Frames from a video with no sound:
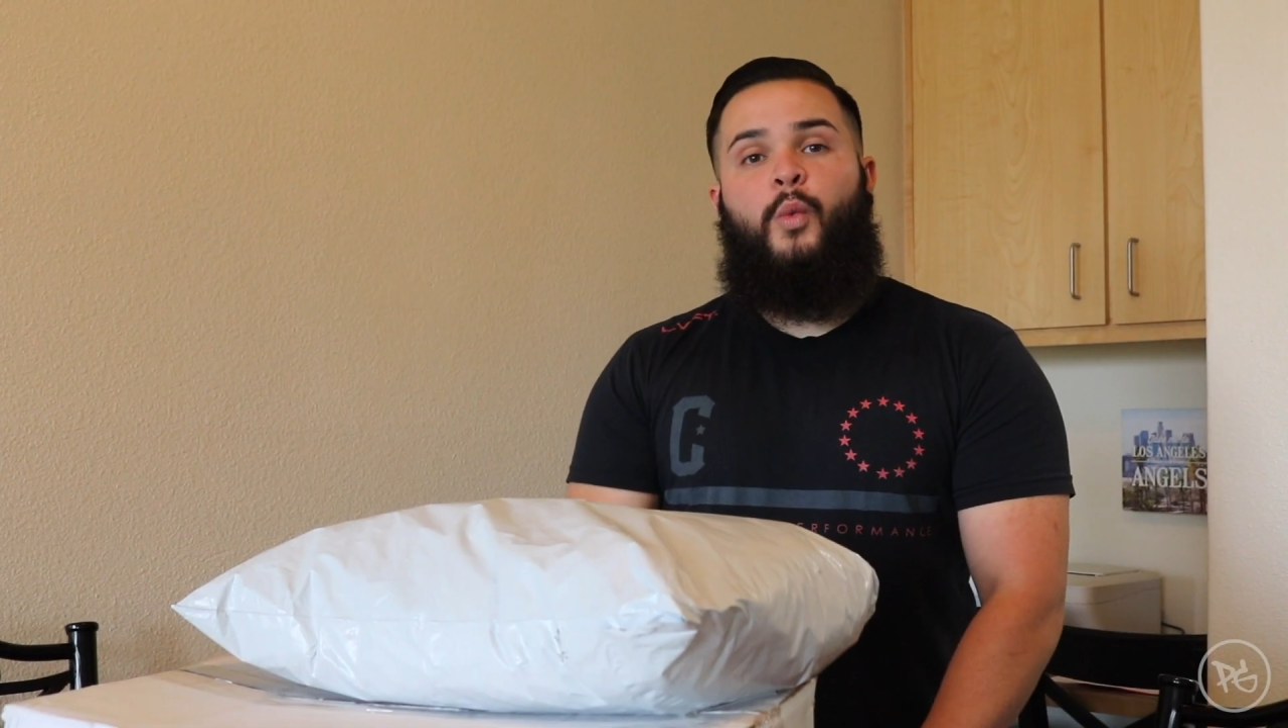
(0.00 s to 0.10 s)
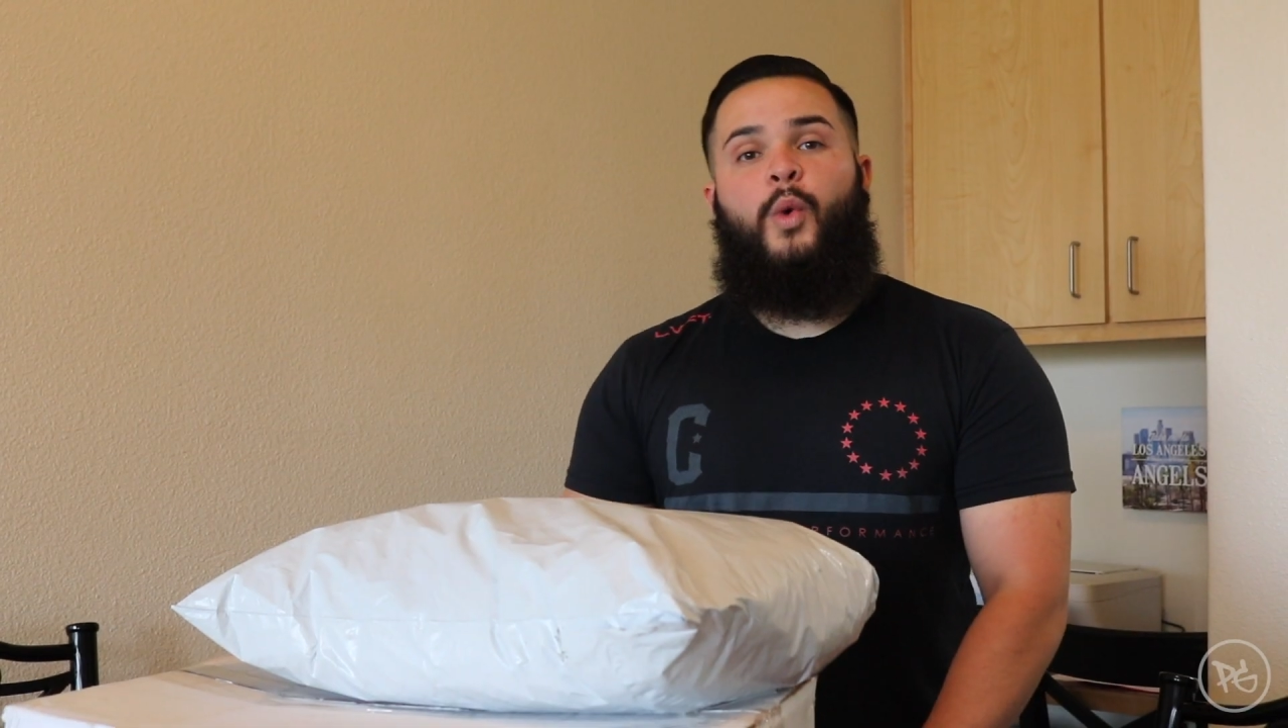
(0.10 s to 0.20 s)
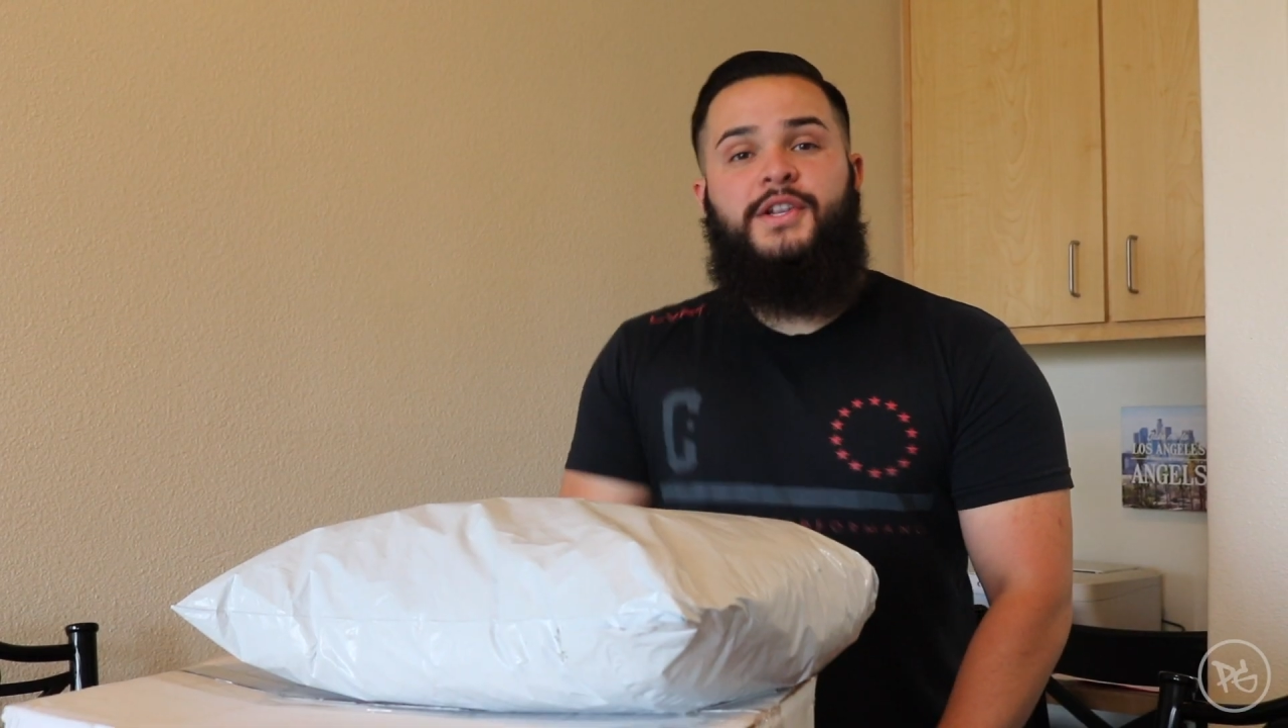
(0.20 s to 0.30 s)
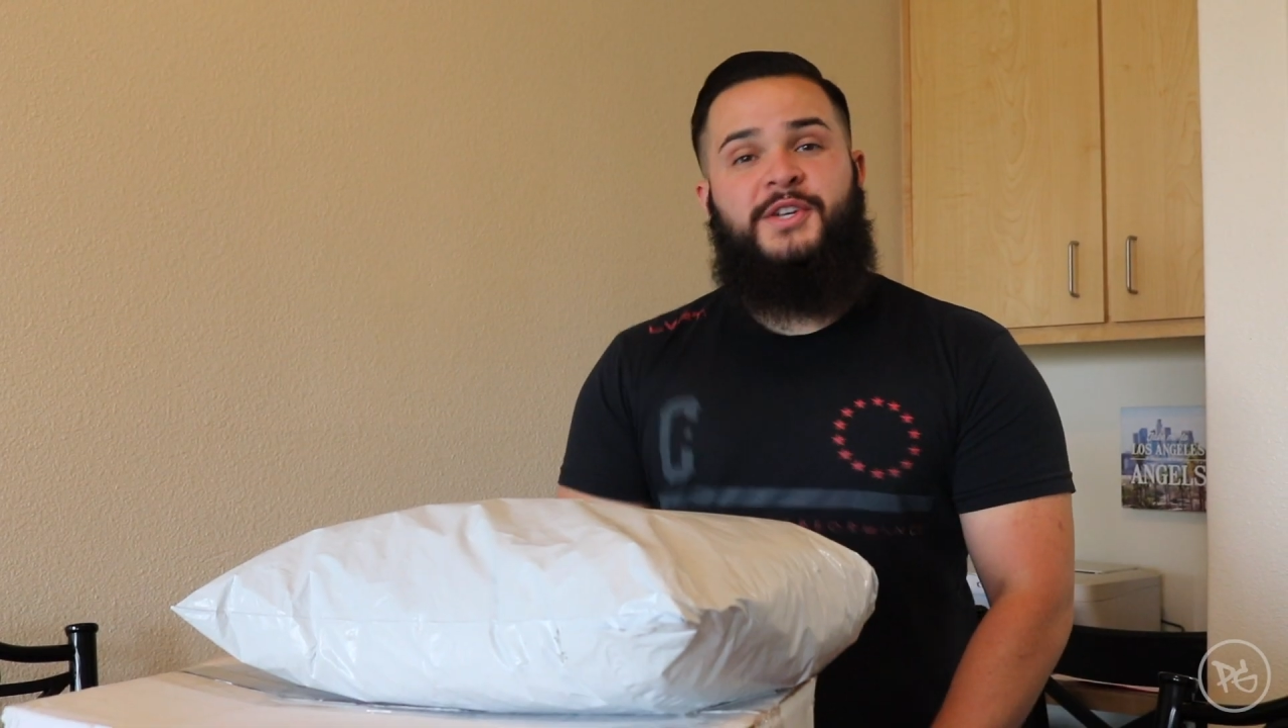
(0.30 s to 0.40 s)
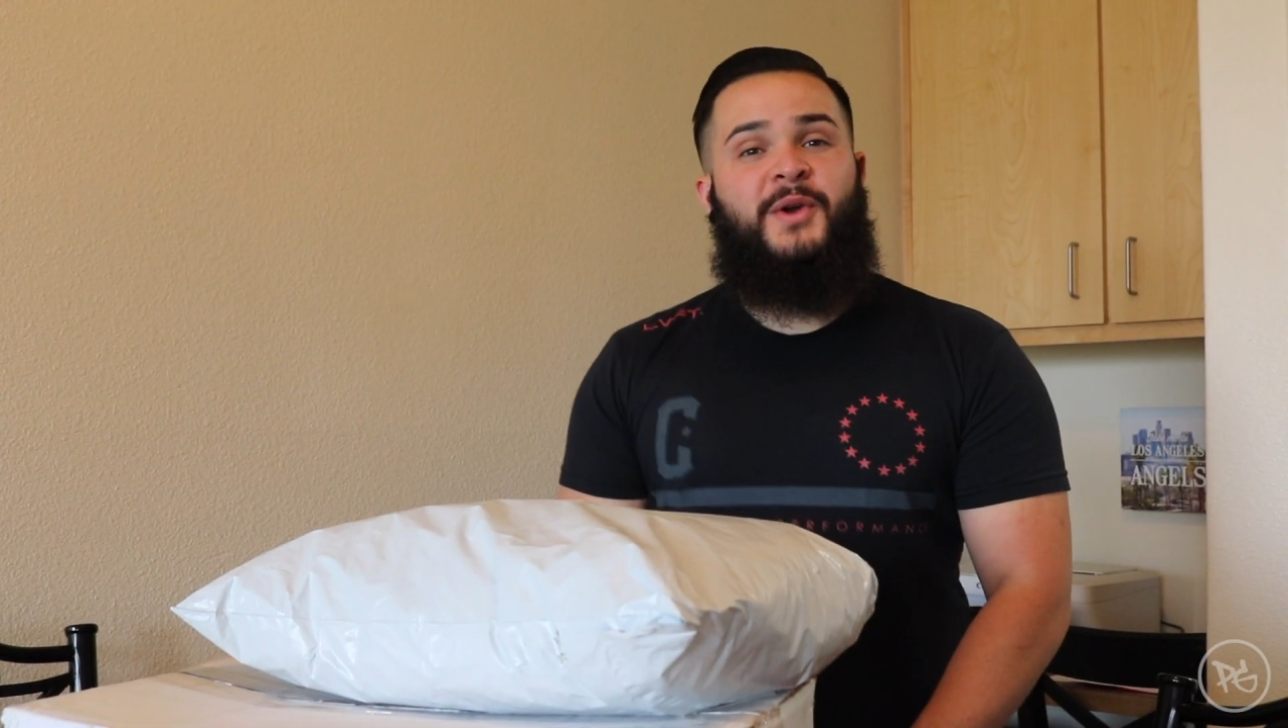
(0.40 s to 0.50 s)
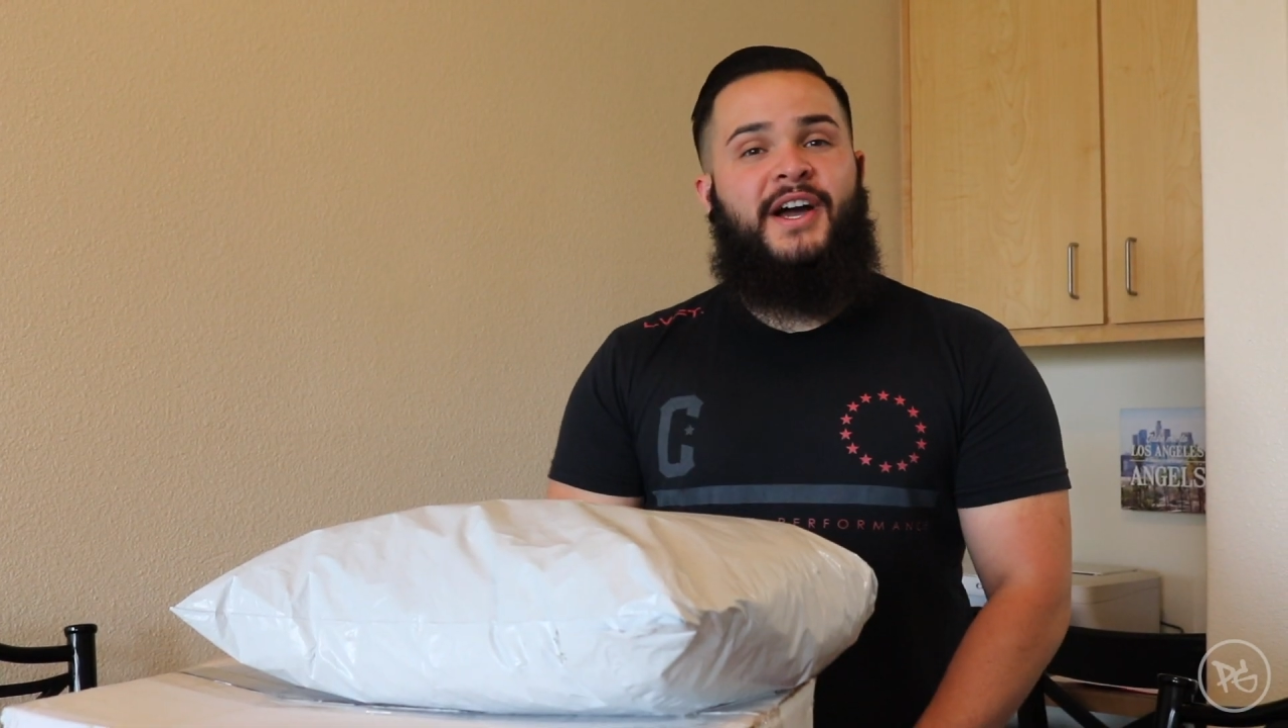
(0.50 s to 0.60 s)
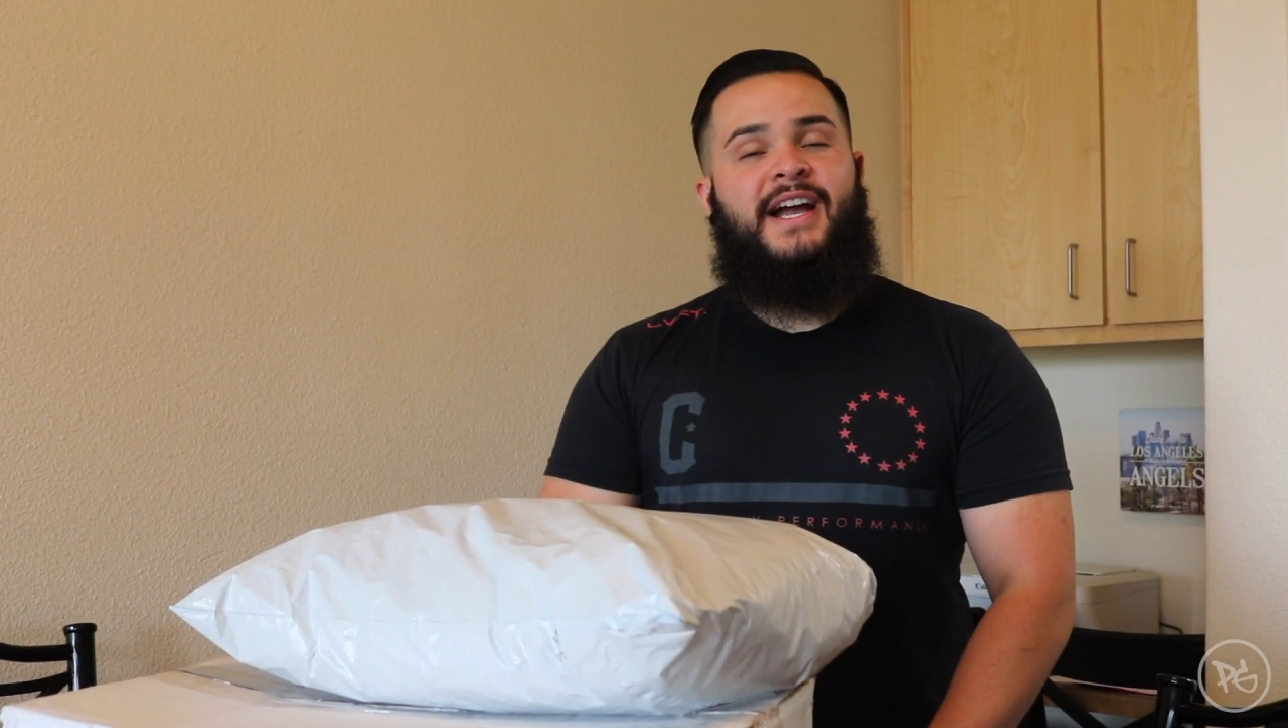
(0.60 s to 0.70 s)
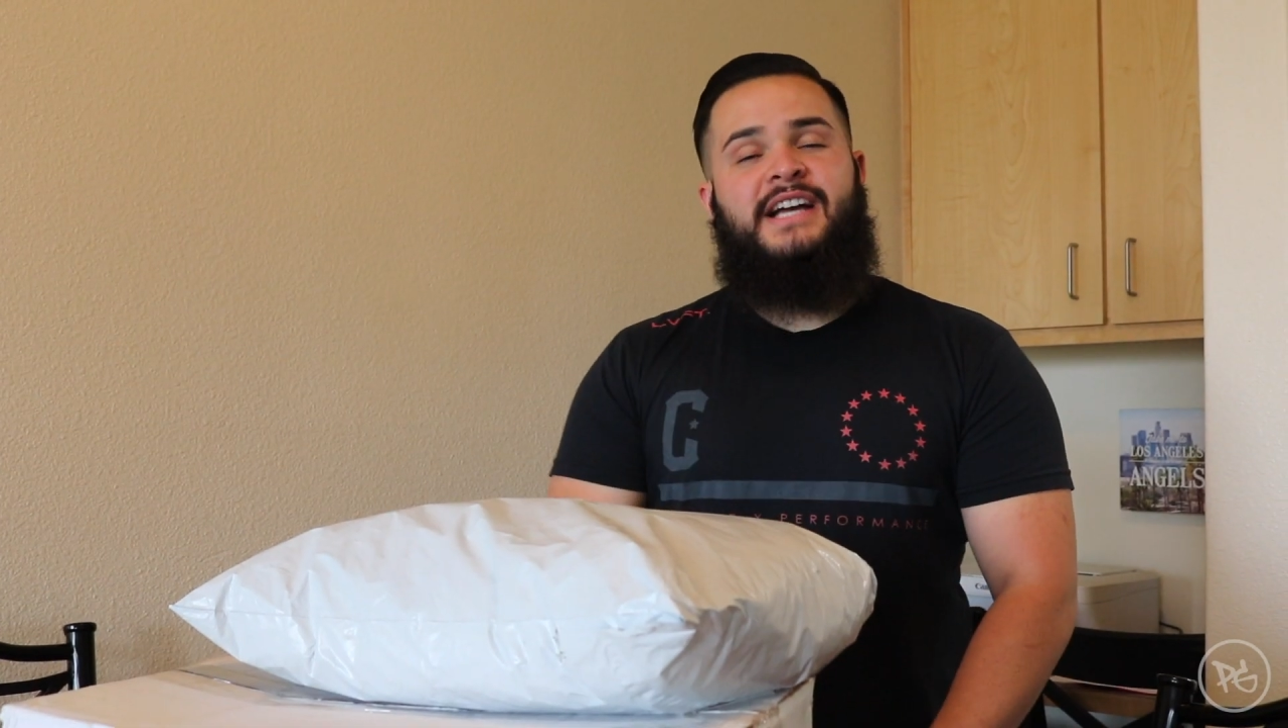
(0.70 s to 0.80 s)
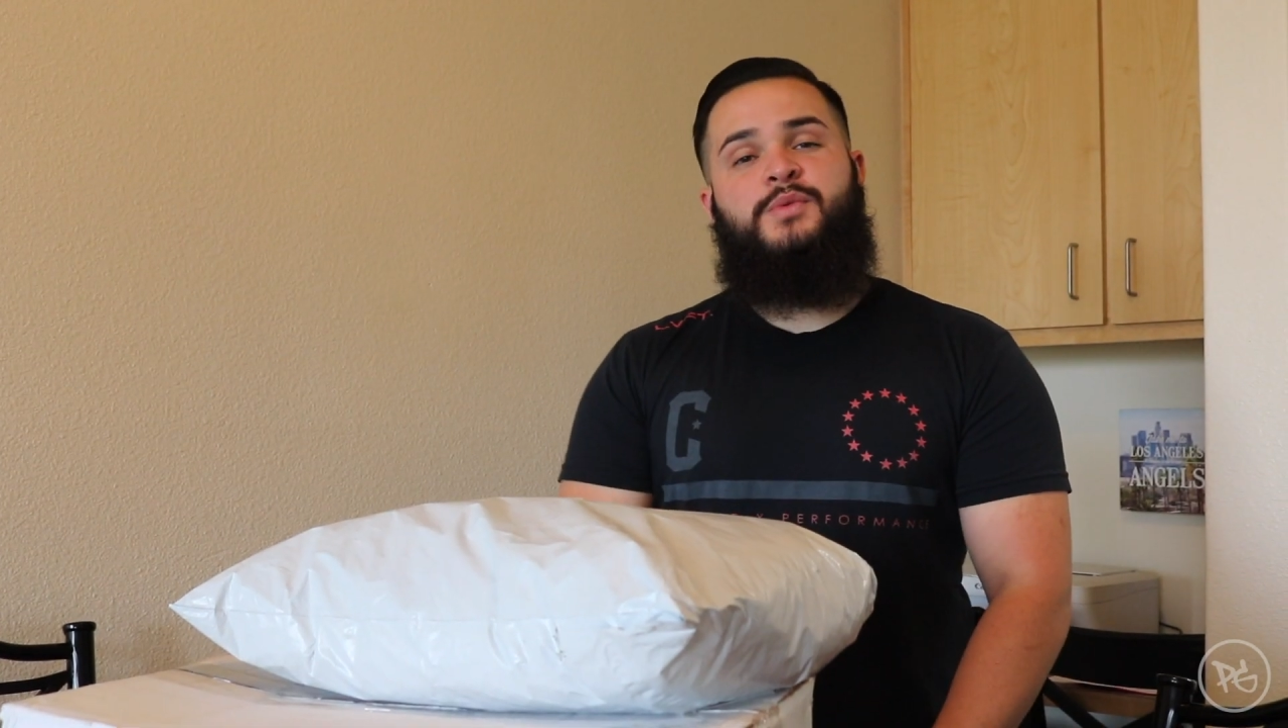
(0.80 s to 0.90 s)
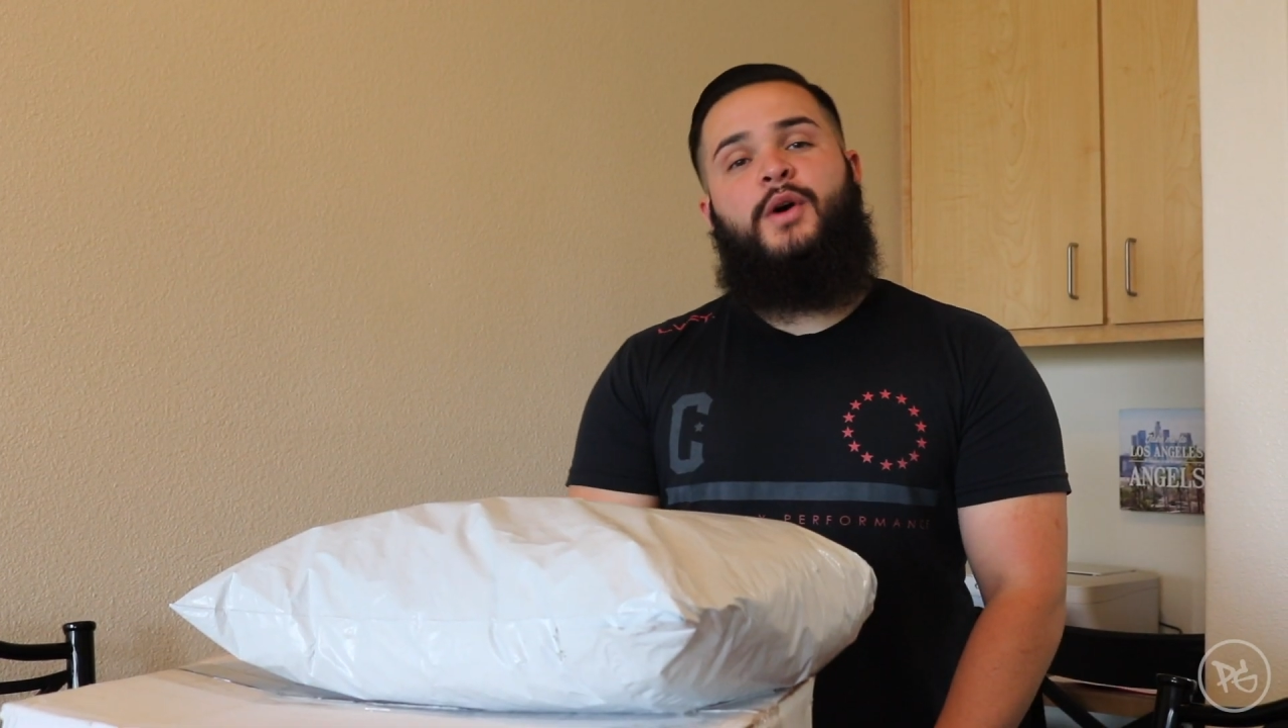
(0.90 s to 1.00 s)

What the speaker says: What's going on, guys?